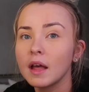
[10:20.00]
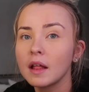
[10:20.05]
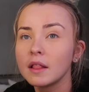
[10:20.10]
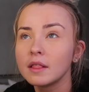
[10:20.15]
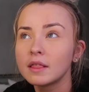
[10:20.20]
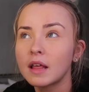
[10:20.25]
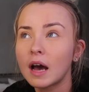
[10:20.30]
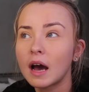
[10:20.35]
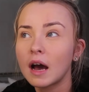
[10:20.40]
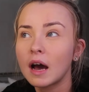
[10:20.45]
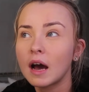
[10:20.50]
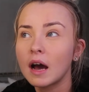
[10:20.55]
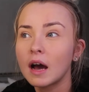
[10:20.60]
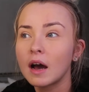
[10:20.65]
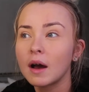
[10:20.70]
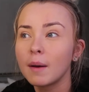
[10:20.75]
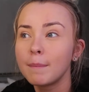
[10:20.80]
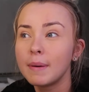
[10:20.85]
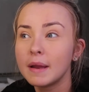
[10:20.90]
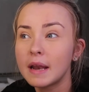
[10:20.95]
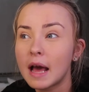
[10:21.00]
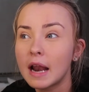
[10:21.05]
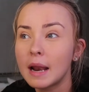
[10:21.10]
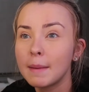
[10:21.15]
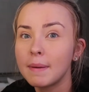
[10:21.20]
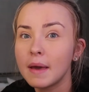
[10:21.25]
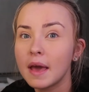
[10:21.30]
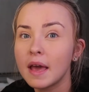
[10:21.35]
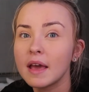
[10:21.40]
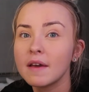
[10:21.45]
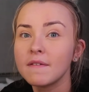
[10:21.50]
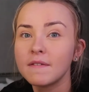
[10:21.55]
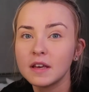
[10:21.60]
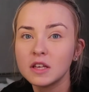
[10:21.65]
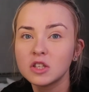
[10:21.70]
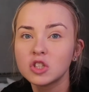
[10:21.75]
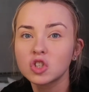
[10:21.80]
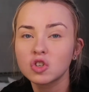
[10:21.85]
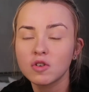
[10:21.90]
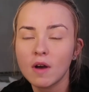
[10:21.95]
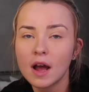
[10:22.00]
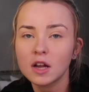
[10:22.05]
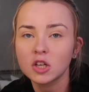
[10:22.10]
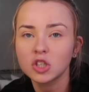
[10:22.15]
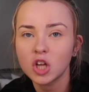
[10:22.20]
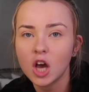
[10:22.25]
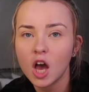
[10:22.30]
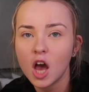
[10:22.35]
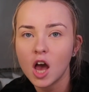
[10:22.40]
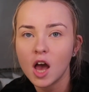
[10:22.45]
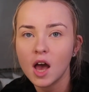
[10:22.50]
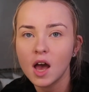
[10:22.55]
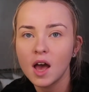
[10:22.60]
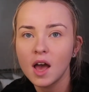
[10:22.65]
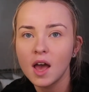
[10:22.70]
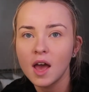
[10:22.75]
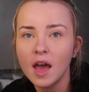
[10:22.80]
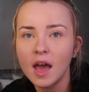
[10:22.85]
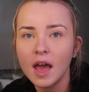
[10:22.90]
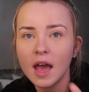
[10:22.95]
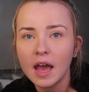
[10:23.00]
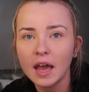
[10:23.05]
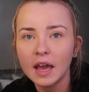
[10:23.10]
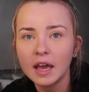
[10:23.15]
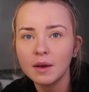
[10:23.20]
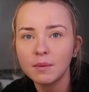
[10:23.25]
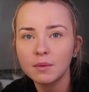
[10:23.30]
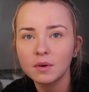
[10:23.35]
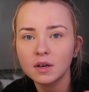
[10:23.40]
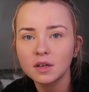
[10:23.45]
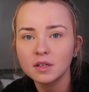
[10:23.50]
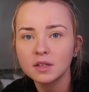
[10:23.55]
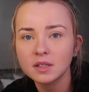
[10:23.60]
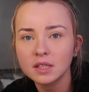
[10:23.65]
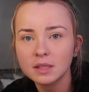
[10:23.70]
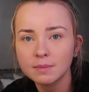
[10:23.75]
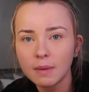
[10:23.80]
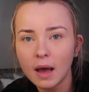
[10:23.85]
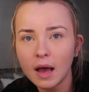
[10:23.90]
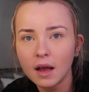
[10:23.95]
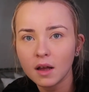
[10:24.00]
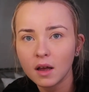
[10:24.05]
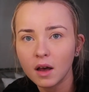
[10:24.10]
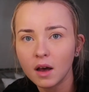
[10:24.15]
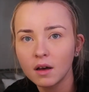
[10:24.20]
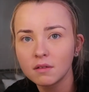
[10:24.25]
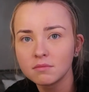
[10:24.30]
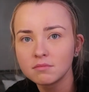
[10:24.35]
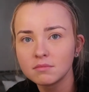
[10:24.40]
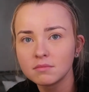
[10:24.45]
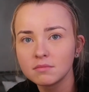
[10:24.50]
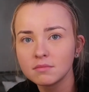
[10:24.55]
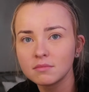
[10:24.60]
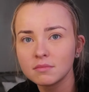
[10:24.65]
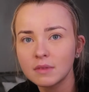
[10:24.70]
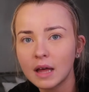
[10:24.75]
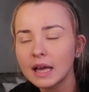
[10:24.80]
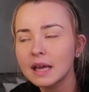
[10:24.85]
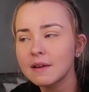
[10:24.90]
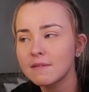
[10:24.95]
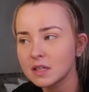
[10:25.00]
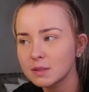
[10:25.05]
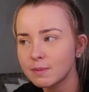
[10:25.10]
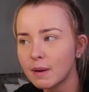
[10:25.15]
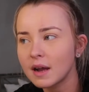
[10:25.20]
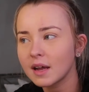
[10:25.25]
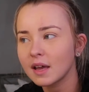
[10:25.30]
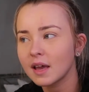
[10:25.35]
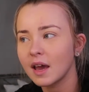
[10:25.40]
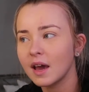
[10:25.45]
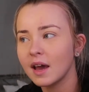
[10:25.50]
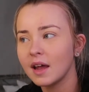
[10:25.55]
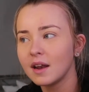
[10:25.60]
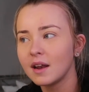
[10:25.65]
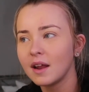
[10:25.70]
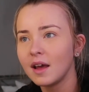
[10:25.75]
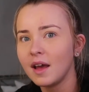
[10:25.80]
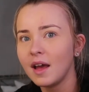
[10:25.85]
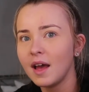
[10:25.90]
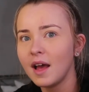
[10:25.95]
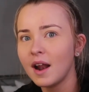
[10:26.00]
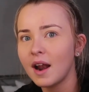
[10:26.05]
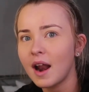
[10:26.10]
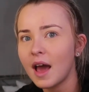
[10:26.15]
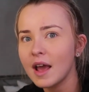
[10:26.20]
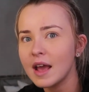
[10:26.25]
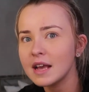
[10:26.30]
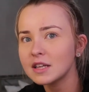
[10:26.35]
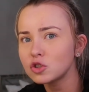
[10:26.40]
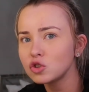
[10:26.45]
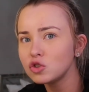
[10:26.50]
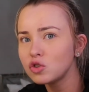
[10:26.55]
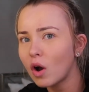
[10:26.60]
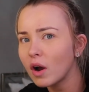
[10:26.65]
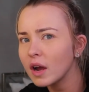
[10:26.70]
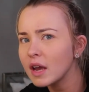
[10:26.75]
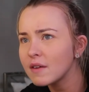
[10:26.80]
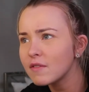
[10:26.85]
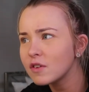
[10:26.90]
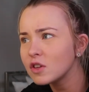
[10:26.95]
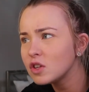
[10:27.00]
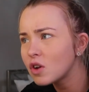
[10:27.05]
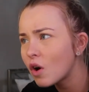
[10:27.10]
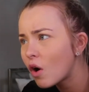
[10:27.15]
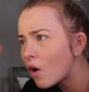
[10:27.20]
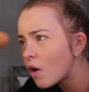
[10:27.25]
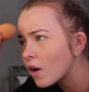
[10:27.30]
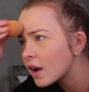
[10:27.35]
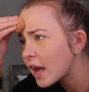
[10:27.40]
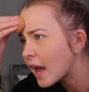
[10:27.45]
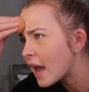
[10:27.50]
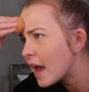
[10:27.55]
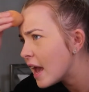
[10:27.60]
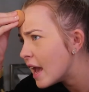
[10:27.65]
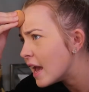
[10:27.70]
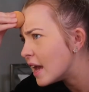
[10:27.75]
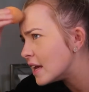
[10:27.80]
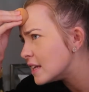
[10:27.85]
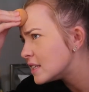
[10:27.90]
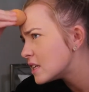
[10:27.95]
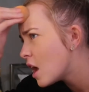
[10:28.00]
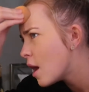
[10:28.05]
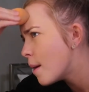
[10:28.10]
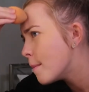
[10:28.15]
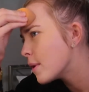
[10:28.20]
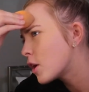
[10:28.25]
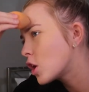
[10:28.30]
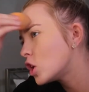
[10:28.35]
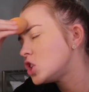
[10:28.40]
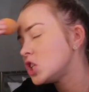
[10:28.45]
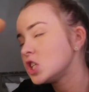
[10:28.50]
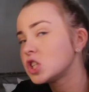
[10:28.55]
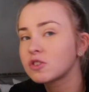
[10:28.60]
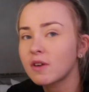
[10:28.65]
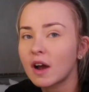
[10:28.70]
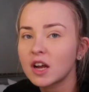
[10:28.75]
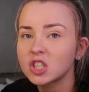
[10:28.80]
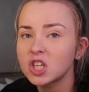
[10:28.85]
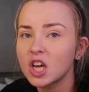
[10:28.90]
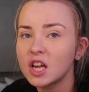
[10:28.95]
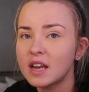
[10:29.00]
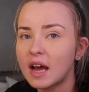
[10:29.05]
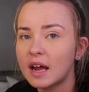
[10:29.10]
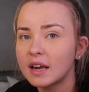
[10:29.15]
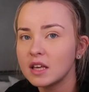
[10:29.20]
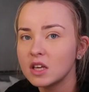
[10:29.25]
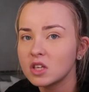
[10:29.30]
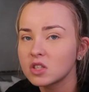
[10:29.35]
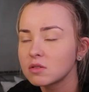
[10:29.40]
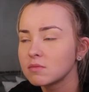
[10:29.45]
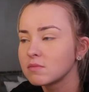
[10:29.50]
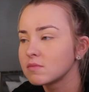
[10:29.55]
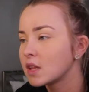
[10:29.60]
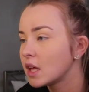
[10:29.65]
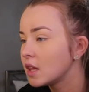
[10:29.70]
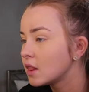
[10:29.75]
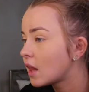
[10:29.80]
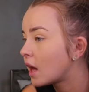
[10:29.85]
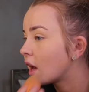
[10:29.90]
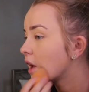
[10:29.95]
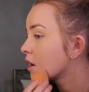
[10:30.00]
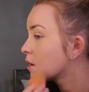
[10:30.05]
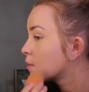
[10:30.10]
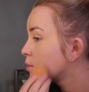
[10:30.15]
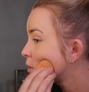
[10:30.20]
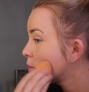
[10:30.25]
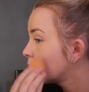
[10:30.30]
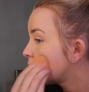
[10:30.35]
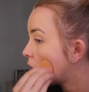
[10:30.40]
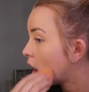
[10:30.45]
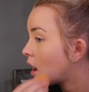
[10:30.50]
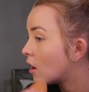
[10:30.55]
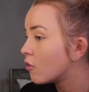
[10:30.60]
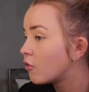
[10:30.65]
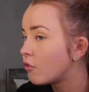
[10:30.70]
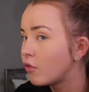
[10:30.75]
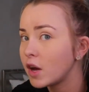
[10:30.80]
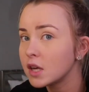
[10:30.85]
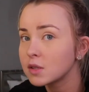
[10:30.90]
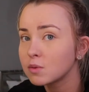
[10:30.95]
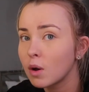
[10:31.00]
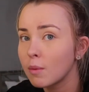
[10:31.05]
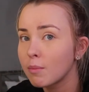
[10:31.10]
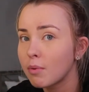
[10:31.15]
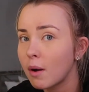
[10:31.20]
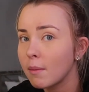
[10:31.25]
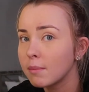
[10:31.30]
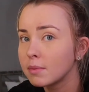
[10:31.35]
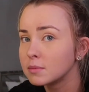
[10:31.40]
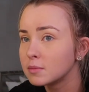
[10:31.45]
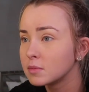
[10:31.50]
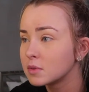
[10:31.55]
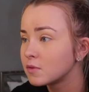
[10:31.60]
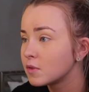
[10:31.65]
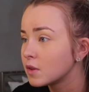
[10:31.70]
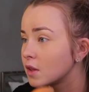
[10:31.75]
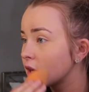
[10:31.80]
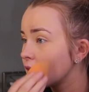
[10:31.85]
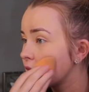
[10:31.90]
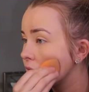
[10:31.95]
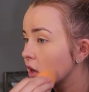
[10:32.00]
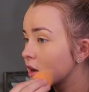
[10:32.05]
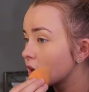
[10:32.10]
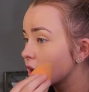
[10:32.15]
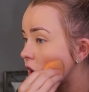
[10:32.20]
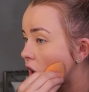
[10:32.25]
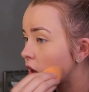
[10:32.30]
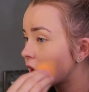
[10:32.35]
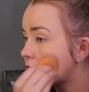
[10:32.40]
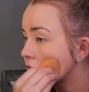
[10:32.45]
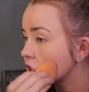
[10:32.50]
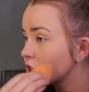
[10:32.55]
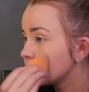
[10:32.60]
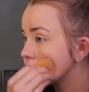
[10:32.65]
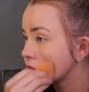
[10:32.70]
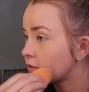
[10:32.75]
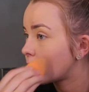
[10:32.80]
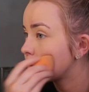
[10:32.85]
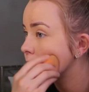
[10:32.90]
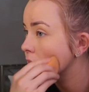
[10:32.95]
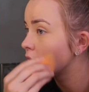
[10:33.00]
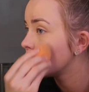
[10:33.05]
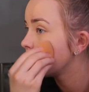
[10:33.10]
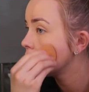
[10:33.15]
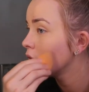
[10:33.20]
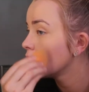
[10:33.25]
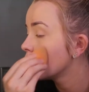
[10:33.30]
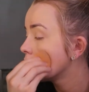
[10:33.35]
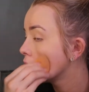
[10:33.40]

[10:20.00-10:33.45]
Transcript: that Penelope, if he scratched her, he would smack her, like give her a spanking. Like, it's not even your kid because she scratched her nanny or something. Like, blooming hell, first world problems for the Kardashian family.